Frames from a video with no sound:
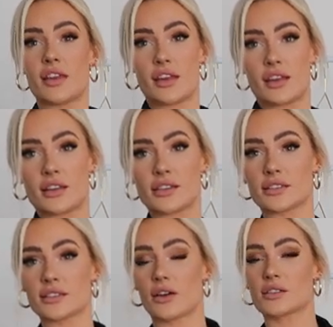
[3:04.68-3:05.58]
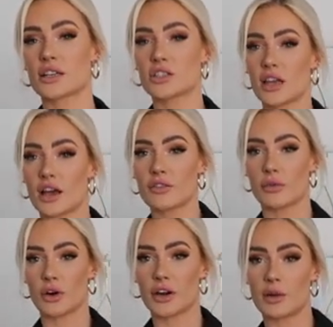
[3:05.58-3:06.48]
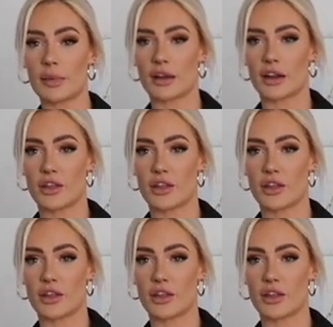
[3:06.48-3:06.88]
this. I was actually kind of worried about it.